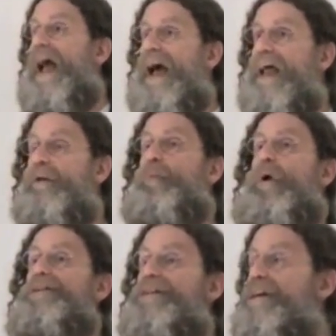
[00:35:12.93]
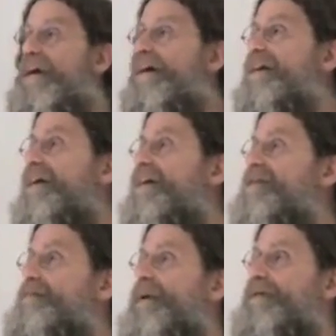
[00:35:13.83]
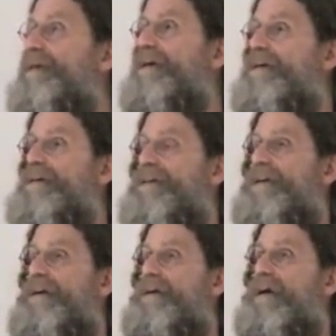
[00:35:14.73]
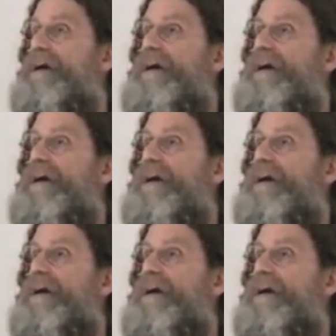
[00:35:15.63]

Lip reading: And once again, it's a periodicity.